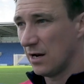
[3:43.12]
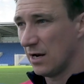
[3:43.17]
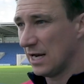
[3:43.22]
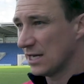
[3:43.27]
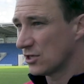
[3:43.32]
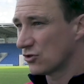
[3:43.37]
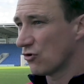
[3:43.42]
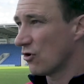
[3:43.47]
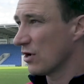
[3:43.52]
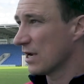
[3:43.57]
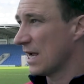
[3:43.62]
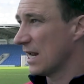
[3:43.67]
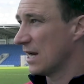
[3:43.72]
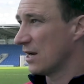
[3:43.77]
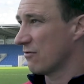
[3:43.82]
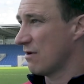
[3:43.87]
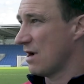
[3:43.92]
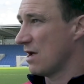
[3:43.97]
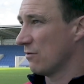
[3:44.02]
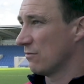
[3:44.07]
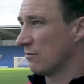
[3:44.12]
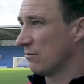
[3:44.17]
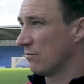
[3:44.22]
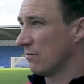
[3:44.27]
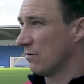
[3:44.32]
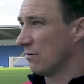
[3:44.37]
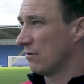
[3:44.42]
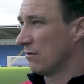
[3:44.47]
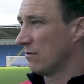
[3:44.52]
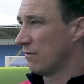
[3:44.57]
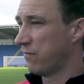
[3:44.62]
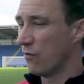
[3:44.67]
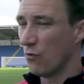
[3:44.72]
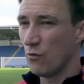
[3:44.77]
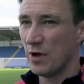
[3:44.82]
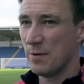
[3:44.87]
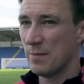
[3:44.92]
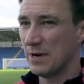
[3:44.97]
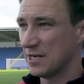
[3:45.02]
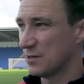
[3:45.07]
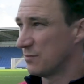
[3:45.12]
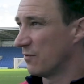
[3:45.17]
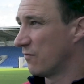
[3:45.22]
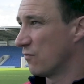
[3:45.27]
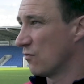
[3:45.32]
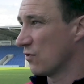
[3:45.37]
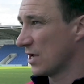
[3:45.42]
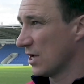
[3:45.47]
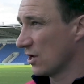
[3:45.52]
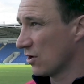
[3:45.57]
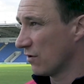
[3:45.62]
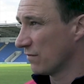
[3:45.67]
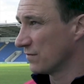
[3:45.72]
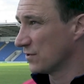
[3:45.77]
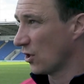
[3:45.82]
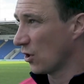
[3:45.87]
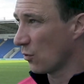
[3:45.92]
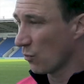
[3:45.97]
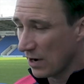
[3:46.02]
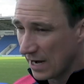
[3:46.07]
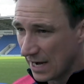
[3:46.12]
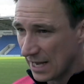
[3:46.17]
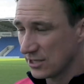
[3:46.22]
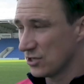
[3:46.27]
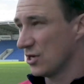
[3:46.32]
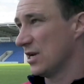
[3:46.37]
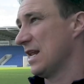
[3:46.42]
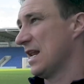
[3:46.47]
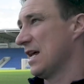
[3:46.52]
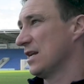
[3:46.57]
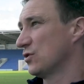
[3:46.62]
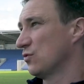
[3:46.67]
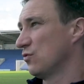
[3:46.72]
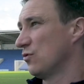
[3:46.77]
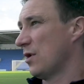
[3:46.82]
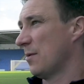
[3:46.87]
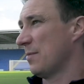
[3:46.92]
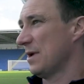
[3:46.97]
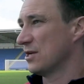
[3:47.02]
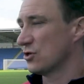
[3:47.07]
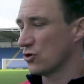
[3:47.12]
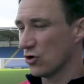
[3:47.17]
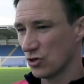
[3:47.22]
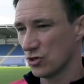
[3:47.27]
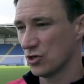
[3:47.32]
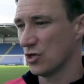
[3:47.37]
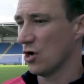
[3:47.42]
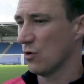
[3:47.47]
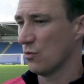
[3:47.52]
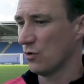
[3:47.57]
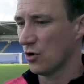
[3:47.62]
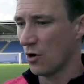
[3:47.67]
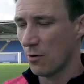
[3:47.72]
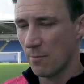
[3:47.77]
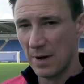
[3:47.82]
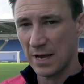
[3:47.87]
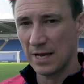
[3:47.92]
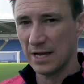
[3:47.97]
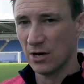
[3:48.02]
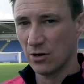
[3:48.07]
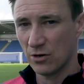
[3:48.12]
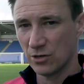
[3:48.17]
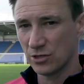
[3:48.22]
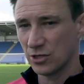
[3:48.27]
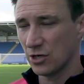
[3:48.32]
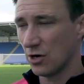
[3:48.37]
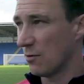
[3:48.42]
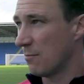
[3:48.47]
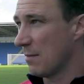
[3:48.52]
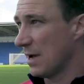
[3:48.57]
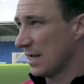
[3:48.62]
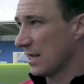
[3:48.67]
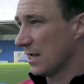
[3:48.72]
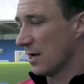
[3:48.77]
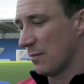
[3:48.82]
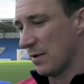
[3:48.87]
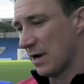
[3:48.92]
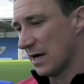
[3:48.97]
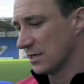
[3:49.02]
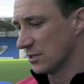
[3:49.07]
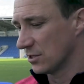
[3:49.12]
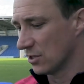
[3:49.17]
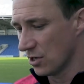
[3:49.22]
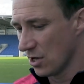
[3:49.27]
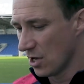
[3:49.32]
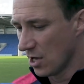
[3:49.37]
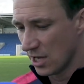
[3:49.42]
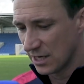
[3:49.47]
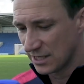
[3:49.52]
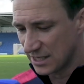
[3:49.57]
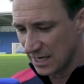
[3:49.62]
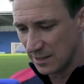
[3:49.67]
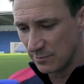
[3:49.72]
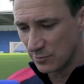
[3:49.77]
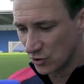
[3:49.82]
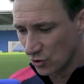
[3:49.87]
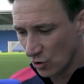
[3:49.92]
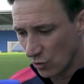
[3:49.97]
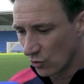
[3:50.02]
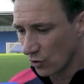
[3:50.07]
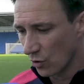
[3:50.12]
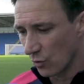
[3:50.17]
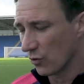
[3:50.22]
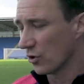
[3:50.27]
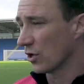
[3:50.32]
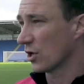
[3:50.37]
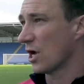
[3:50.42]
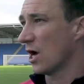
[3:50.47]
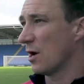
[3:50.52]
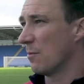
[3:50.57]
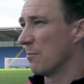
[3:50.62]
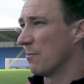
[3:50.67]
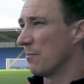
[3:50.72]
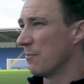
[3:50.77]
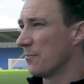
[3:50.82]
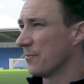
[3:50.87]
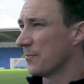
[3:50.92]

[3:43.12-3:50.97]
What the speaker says: let's try and get in the ground 40 minutes before kickoff, so that when they're turning out to warm up, it's hostile. We've got to make it hostile and make it a place that teams do not want to come.